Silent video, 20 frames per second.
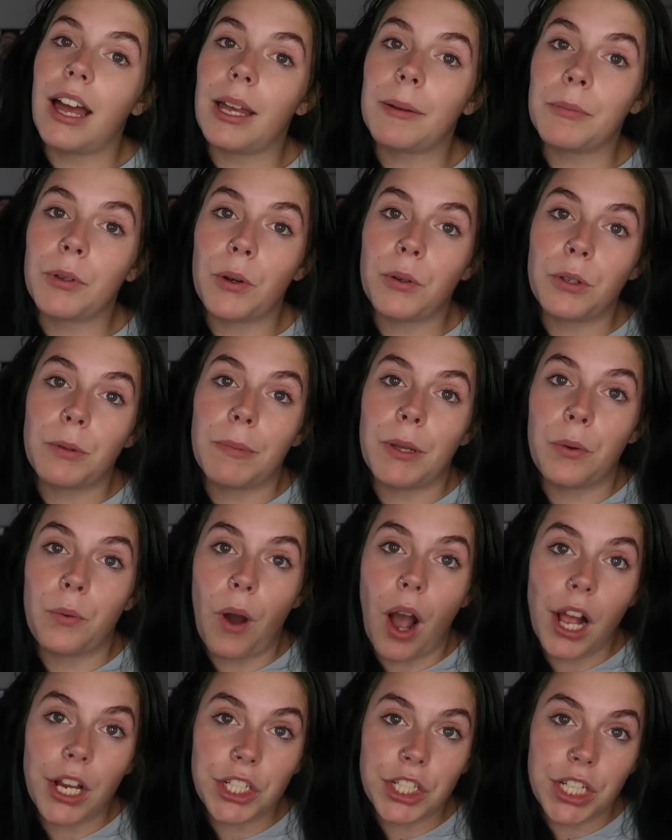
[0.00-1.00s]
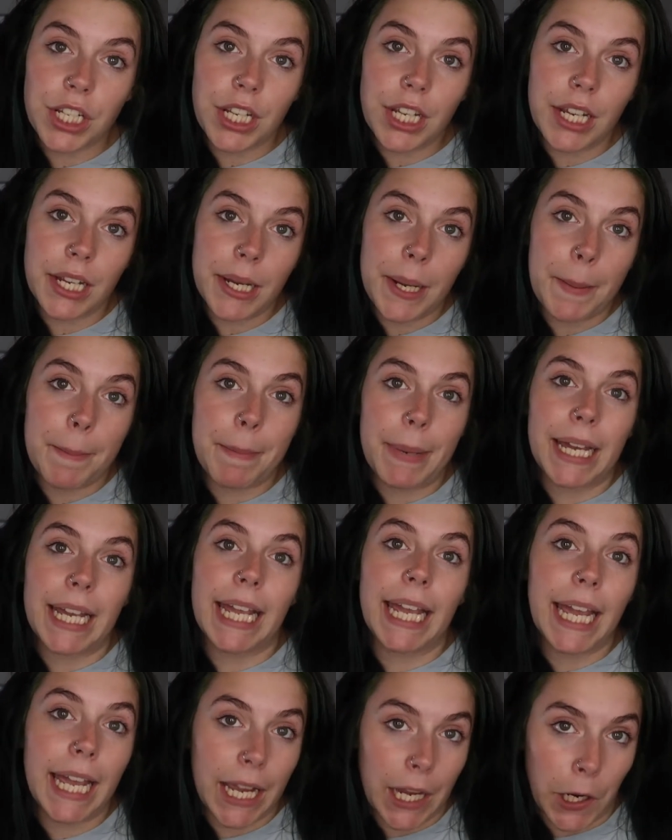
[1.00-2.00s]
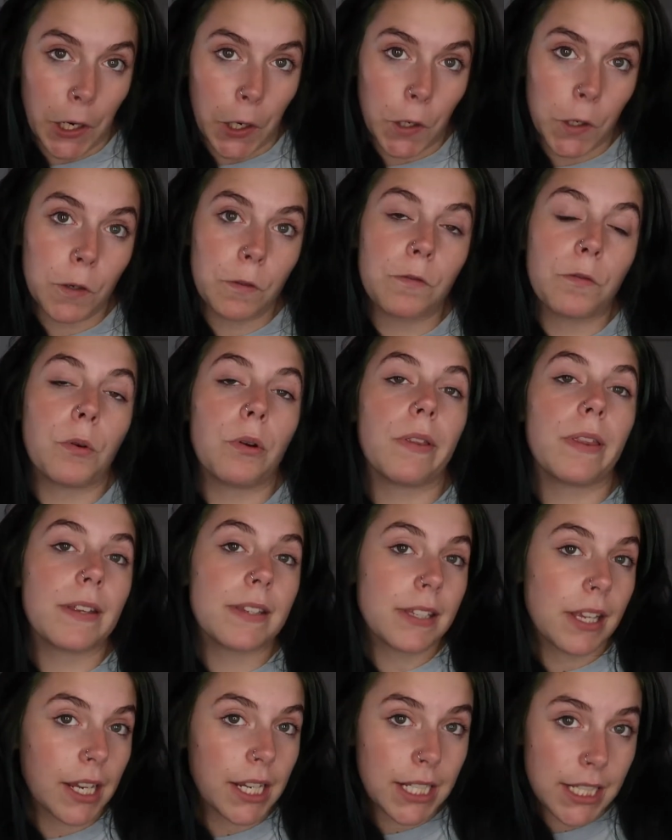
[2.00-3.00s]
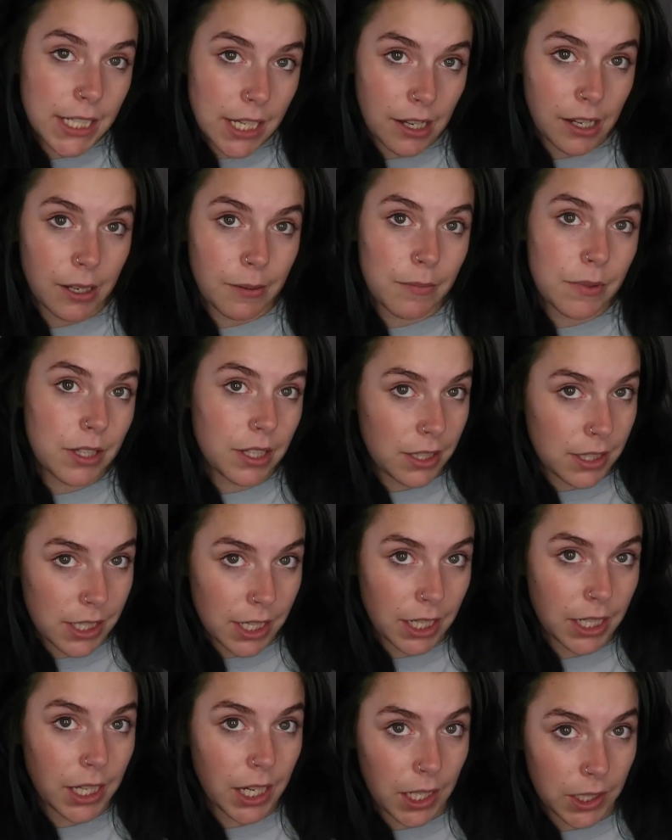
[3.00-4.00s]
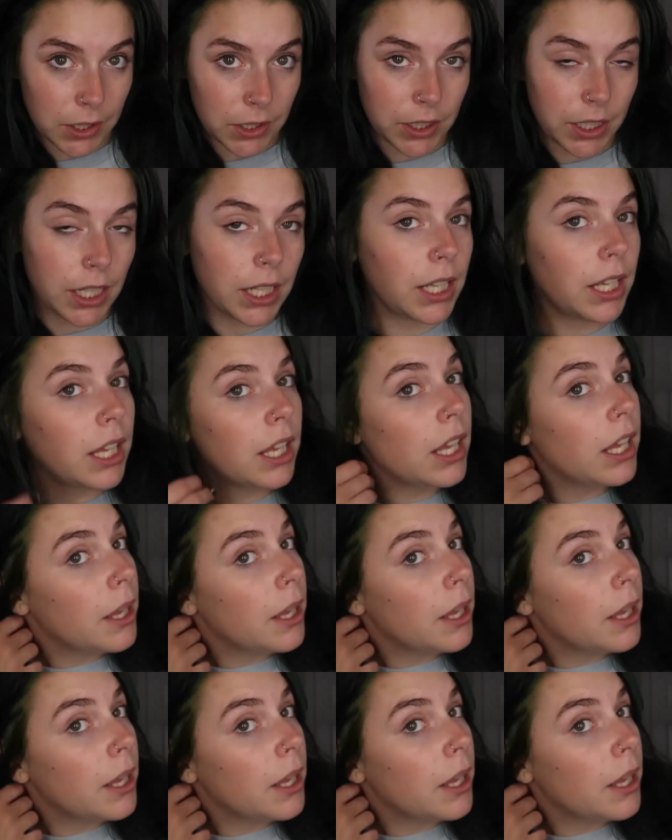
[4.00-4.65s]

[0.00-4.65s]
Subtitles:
I'm going to be washing my hair for the second time since I colored it.